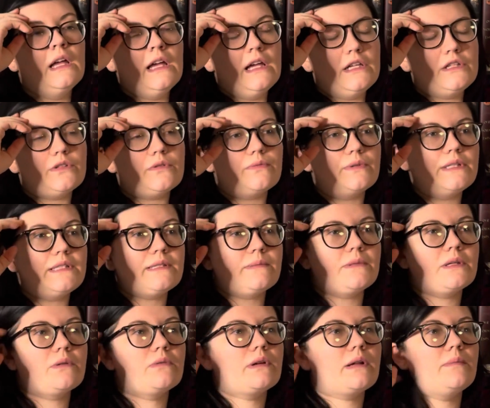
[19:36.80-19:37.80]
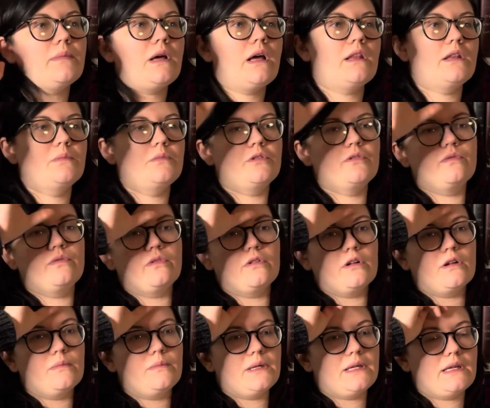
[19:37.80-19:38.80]
to read something when I'm not in the mood for
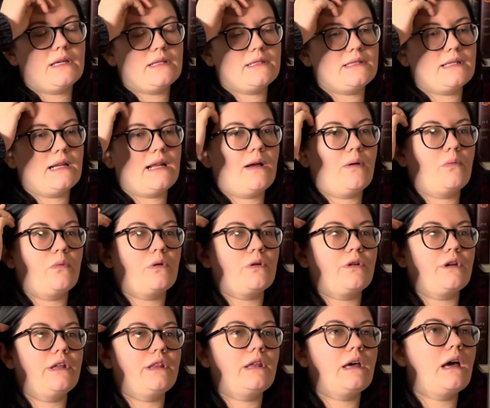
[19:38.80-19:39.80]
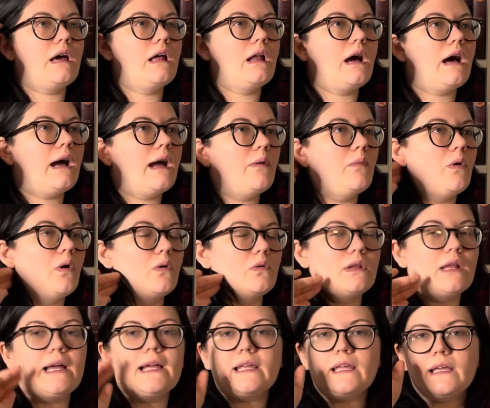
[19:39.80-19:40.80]
it, because then I worry that I won't
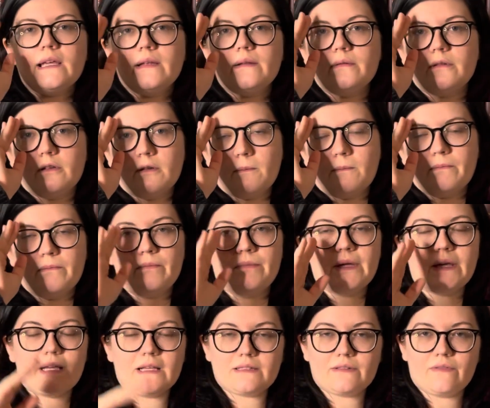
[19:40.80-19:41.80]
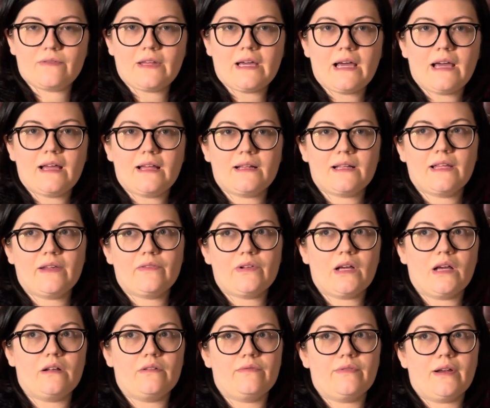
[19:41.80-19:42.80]
like it because of that and give an
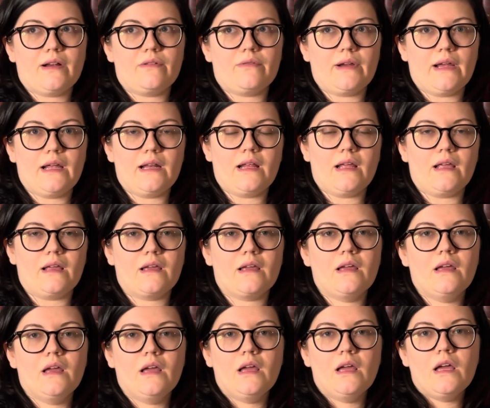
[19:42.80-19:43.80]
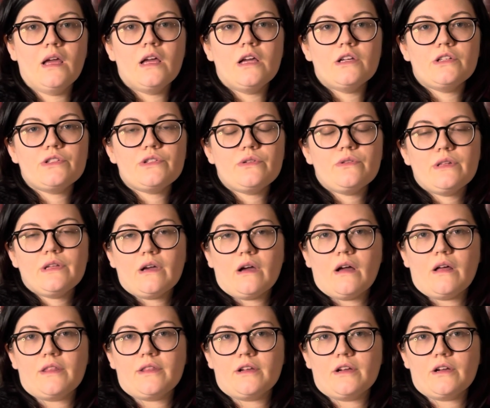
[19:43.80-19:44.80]
unfair rating to the
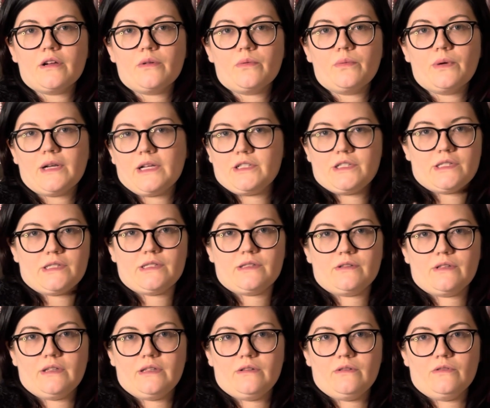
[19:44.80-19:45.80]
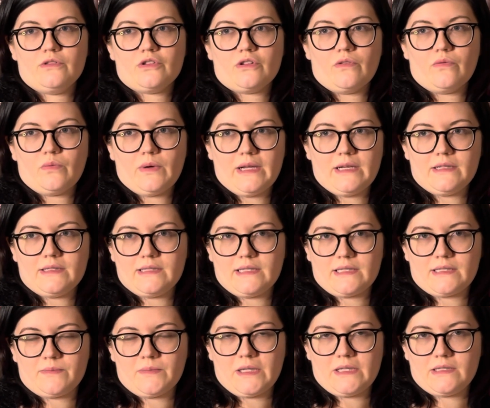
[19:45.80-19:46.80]
author when I just should have waited
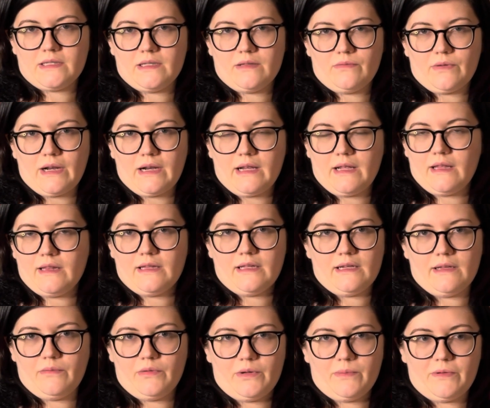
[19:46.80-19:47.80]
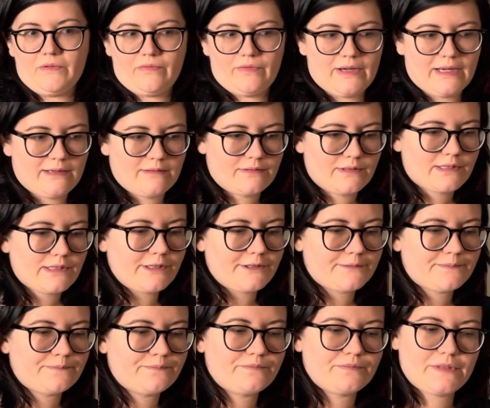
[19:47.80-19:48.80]
6 months and read it, and then it would have been fine. So
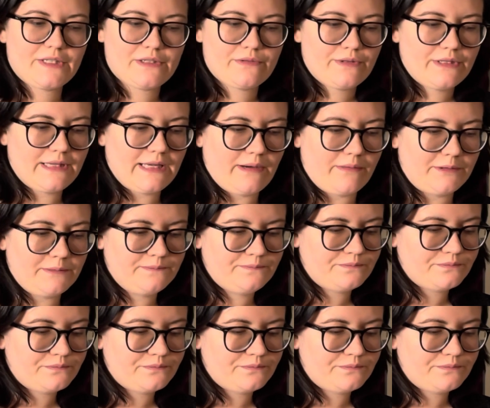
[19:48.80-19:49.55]
didn't read that one.